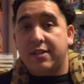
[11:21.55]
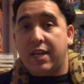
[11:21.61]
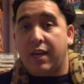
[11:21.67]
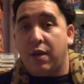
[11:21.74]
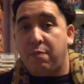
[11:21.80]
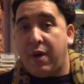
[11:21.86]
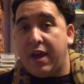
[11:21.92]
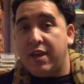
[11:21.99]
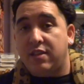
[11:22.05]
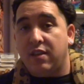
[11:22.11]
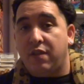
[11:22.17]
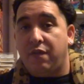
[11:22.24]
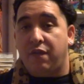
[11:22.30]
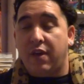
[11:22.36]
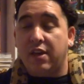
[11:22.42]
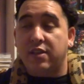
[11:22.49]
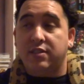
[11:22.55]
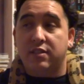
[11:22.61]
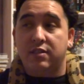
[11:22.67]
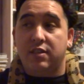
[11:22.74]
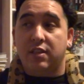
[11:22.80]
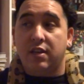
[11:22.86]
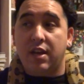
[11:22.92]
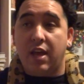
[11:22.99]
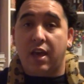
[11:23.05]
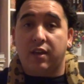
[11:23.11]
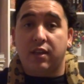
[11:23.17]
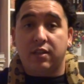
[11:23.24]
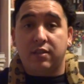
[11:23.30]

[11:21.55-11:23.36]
take a bite to the face and to the neck.